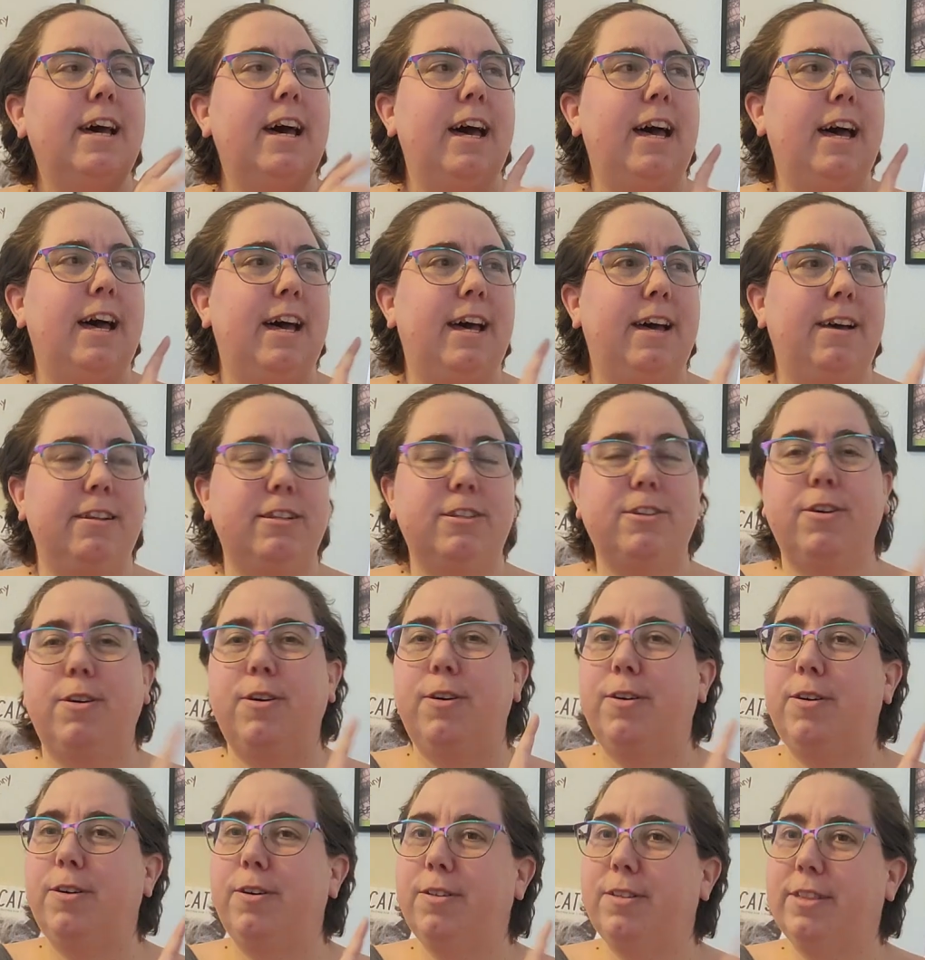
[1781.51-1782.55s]
Uh,
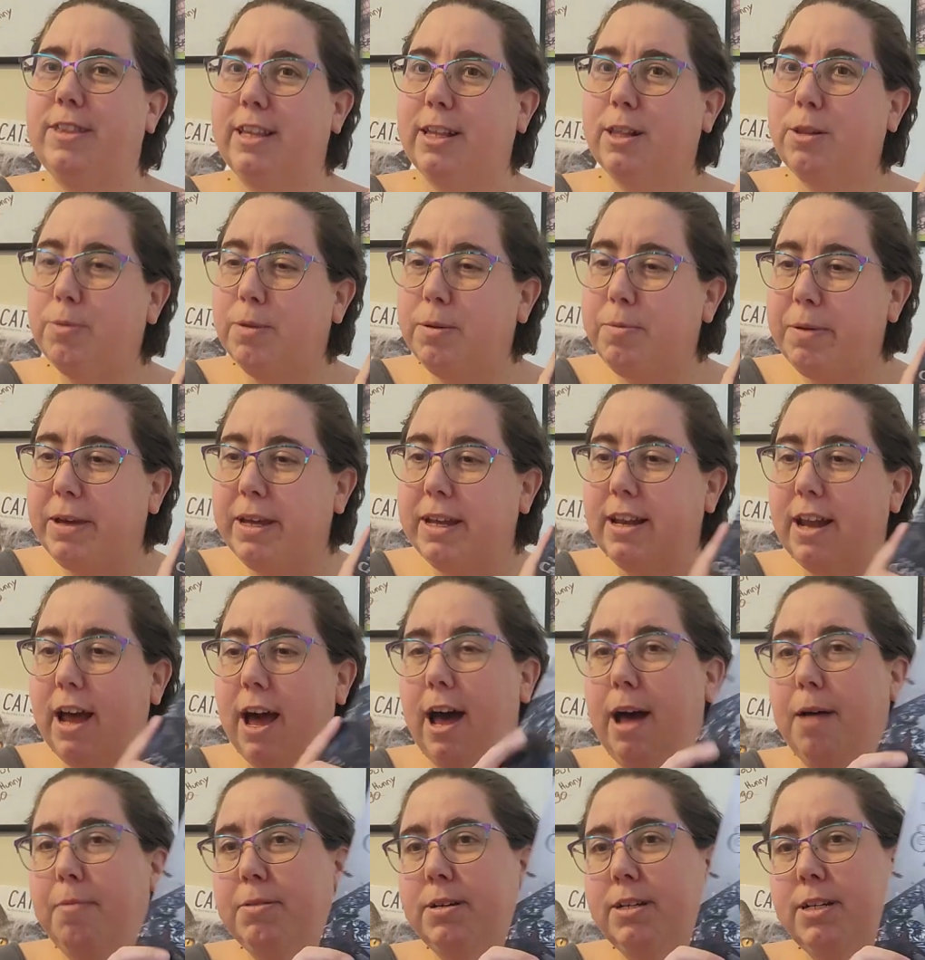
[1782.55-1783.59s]
so this would be an
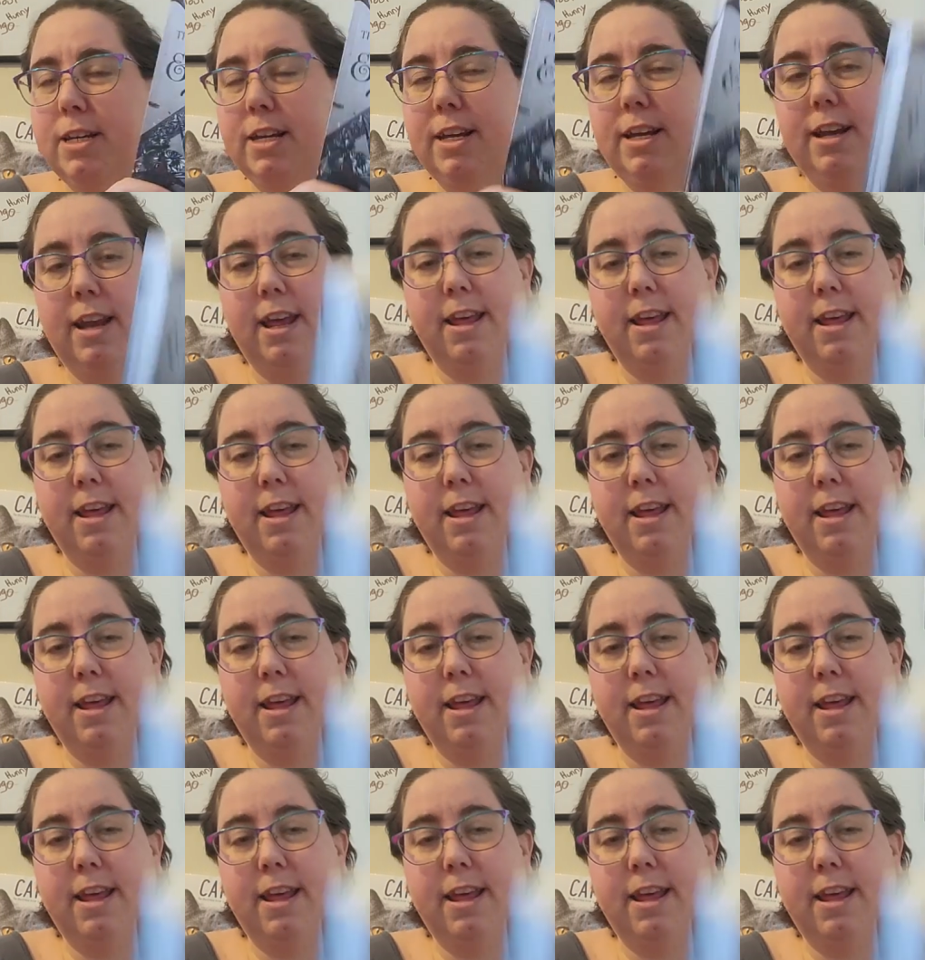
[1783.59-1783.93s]
option,